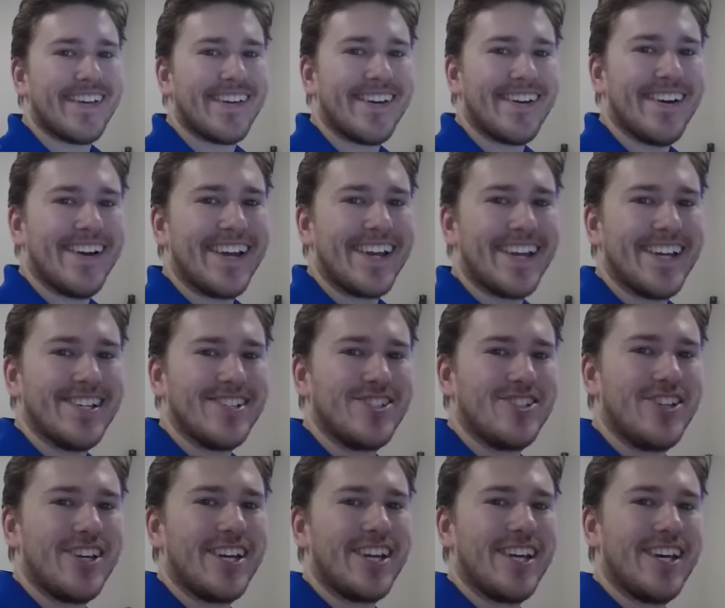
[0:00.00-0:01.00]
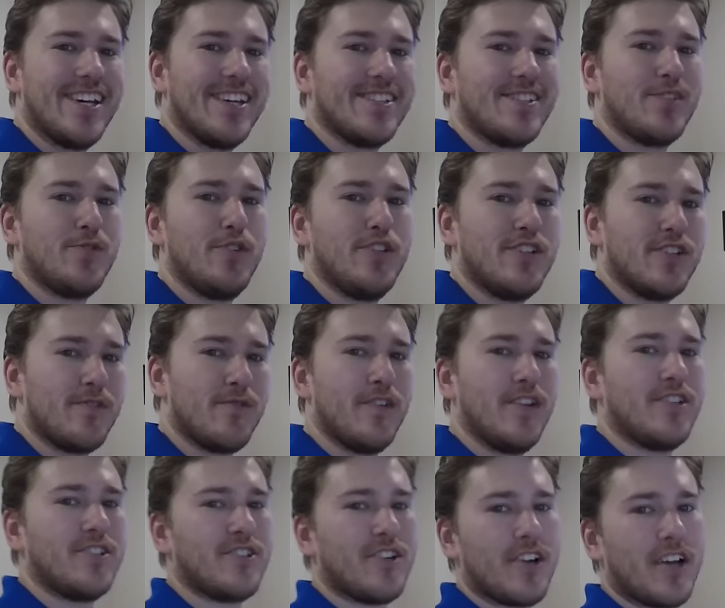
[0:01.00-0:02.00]
All right guys, check it out. So we just
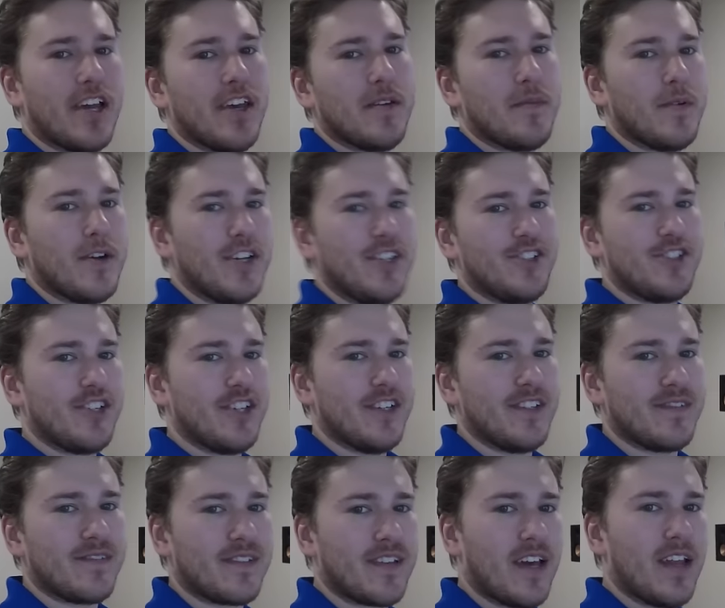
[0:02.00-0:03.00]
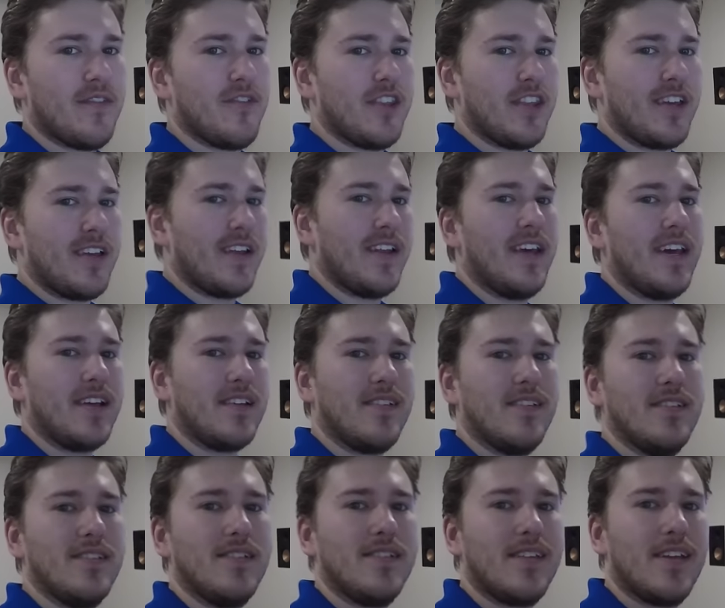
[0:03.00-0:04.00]
finished our calibration, got everything
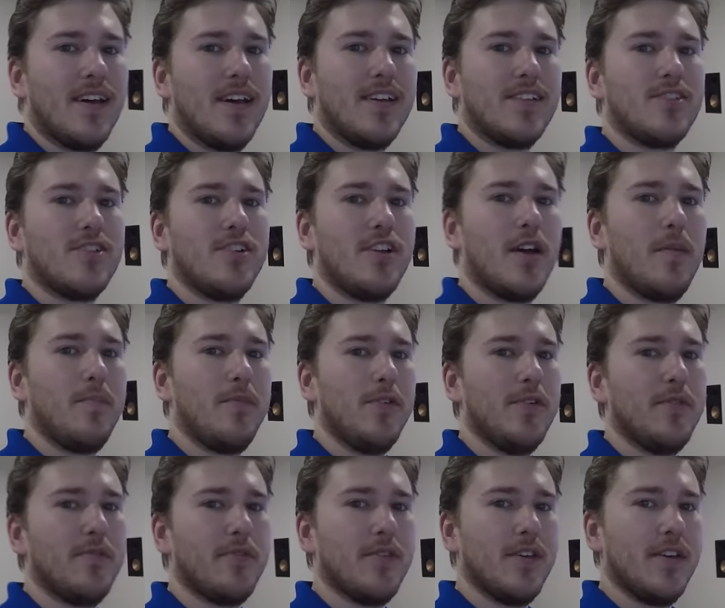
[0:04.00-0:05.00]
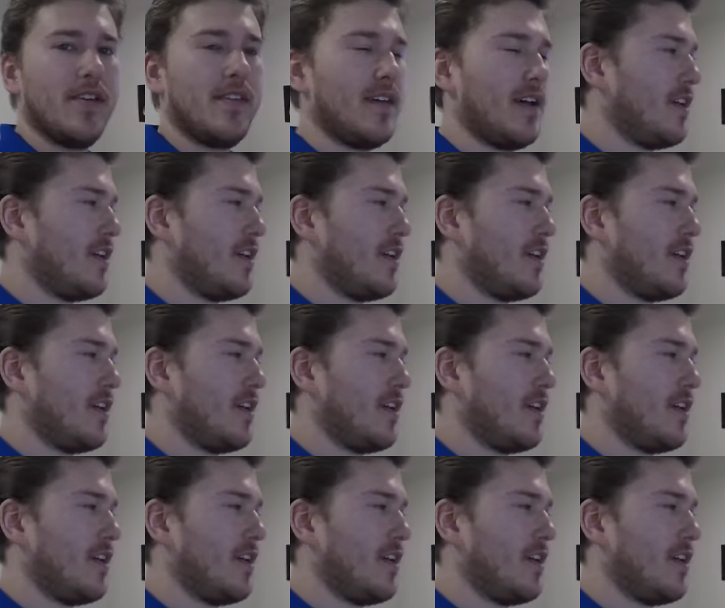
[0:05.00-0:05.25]
connected. Uh, it turned out beautifully.